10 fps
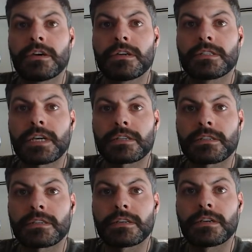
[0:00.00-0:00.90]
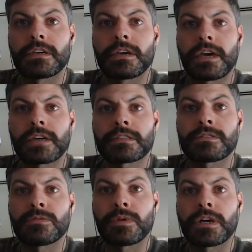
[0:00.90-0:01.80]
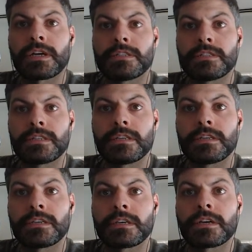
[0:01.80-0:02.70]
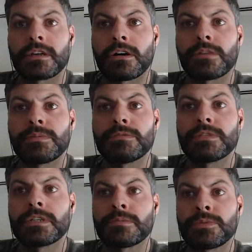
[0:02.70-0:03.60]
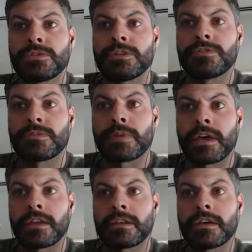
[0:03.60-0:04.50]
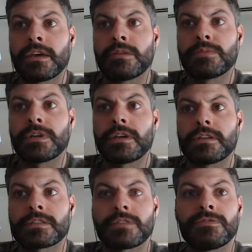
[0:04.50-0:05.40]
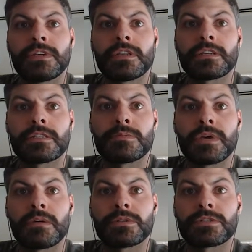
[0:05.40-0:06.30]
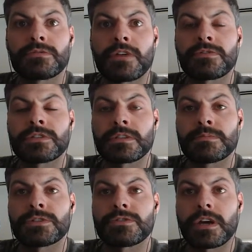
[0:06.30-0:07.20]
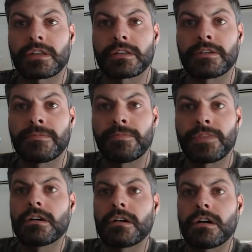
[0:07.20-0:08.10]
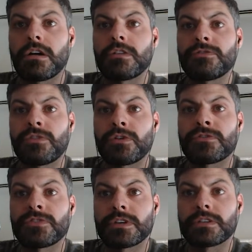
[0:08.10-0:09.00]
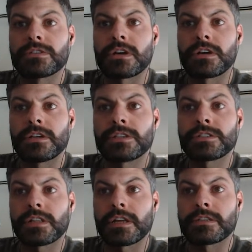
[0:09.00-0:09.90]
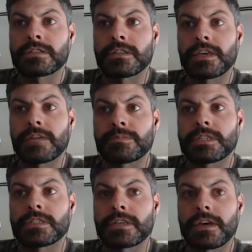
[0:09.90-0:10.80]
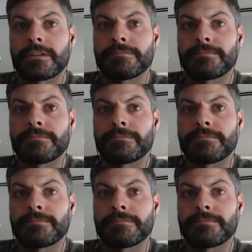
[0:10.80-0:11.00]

Technically, x, y, and z can all be recomputed from n, but it is convenient to be able to reference them directly. All four fields are initialized to the empty set.